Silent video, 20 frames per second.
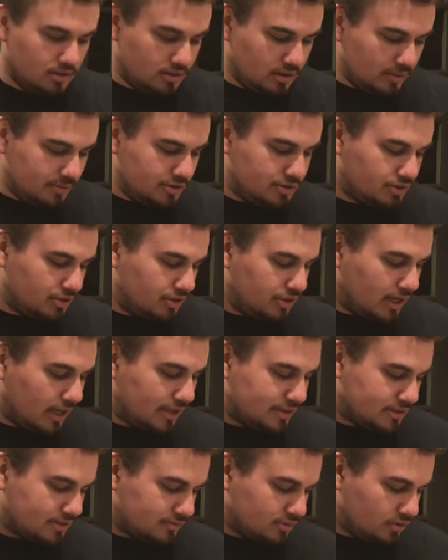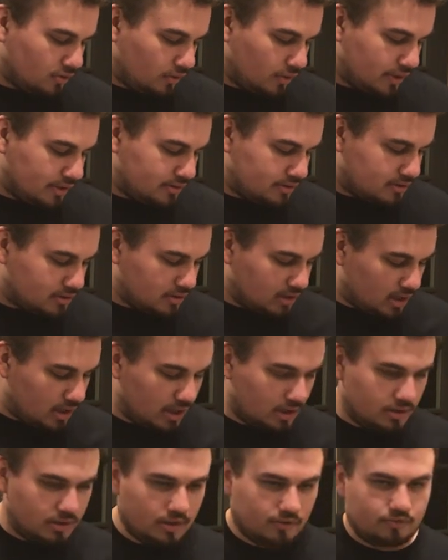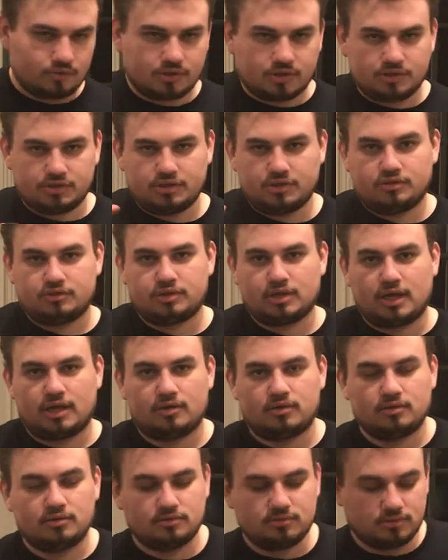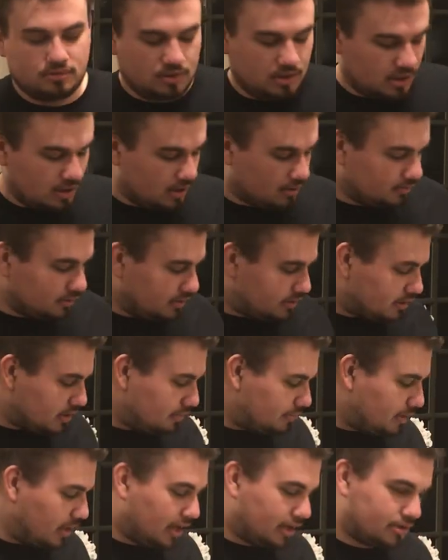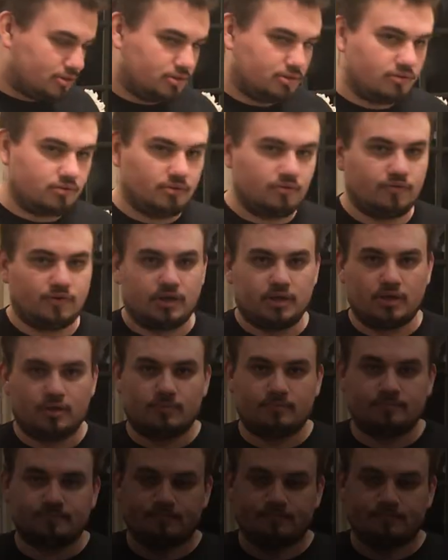let me show you guys some coins. Uh, enough with the chitter chatter. Um, let's get back to the video.